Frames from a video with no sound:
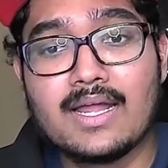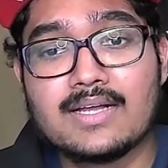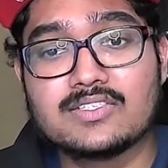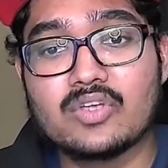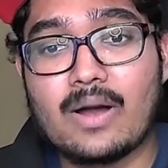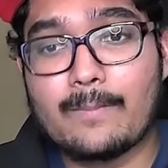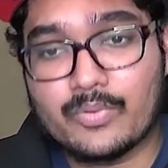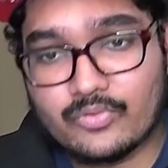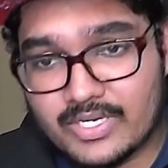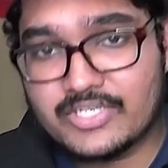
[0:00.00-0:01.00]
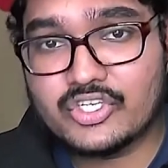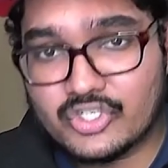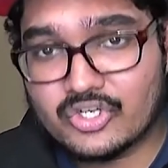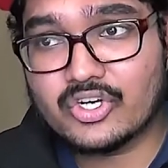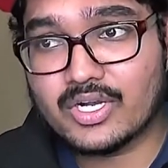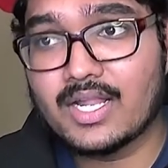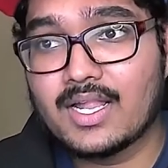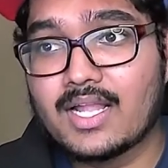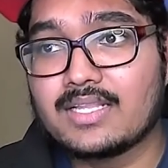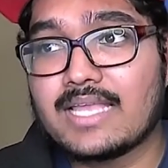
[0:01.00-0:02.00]
So I'm pretty sure
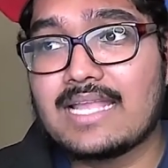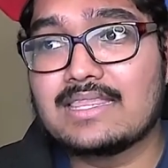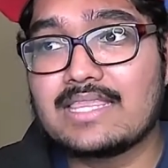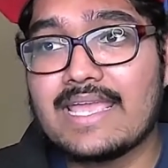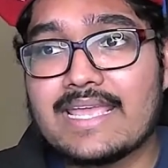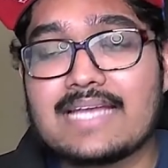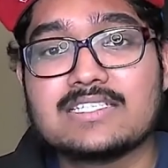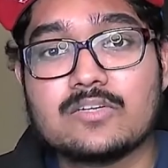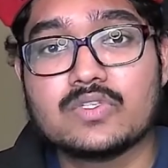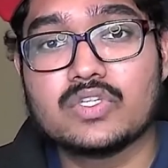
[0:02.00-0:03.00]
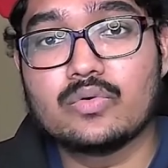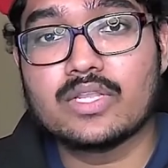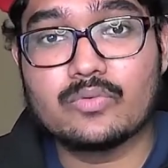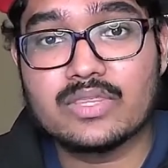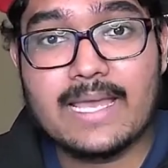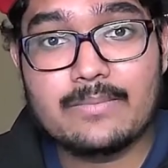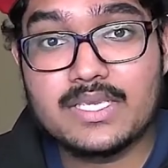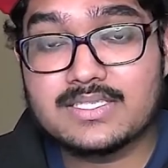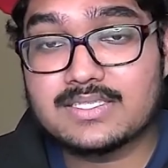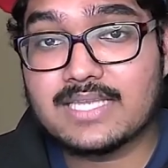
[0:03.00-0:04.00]
that they had something to do with it. What that
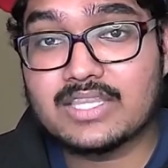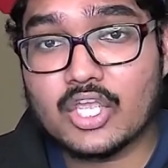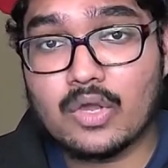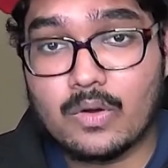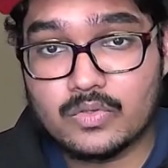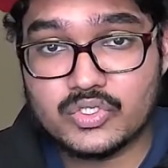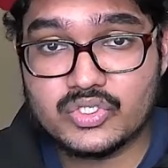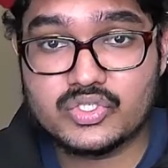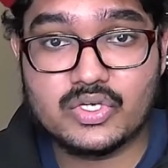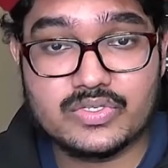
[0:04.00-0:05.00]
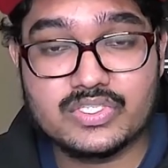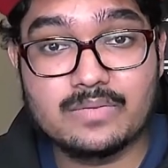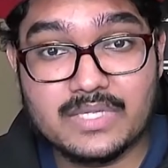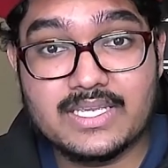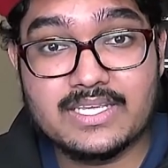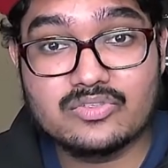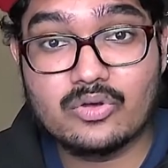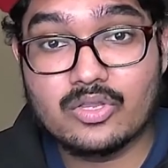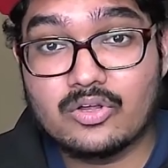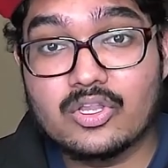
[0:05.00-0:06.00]
means is that the coaches saw something in
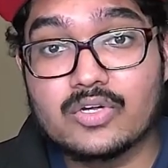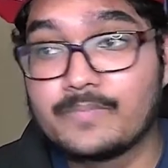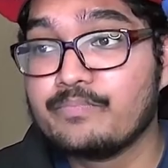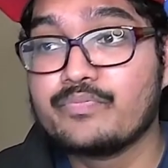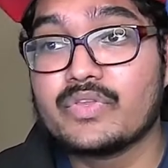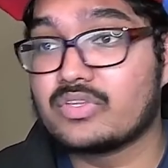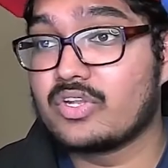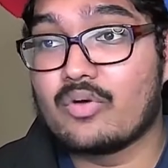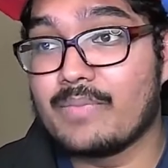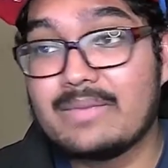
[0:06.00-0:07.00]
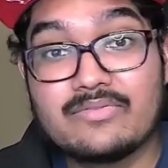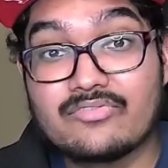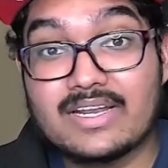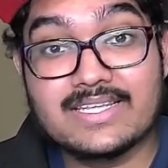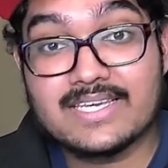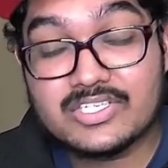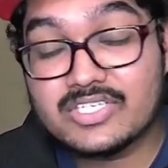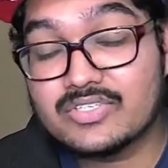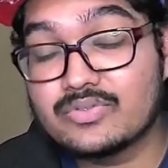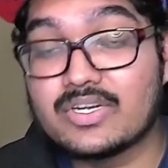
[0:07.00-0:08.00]
Toilolo. You know, maybe Freddie
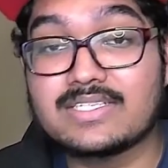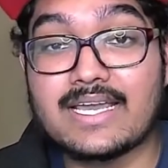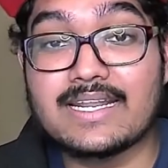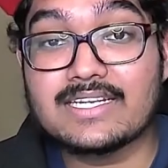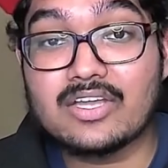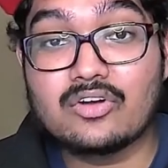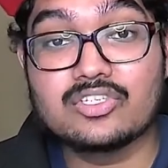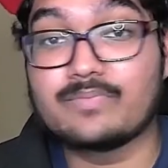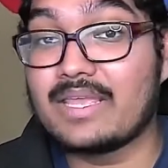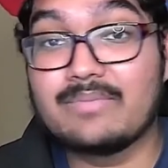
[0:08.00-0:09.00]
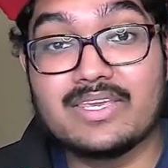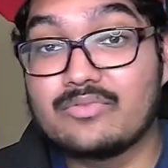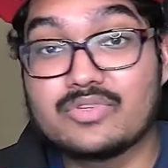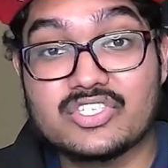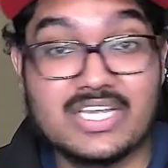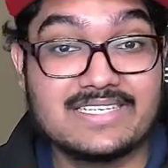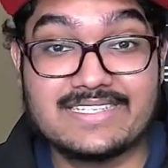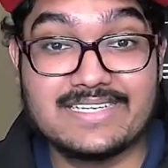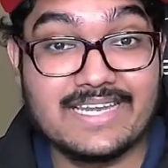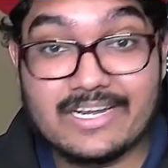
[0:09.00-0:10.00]
Kitchens, who's our tight end coach. Maybe it was
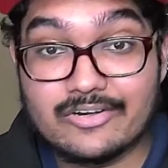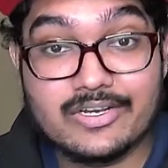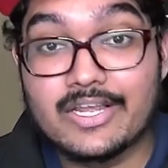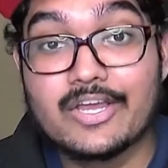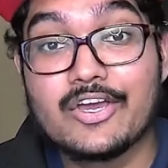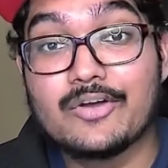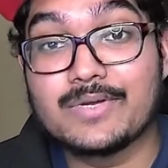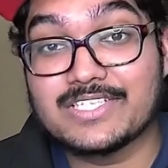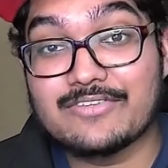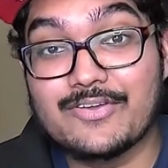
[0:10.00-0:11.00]
Jason Garrett, which if...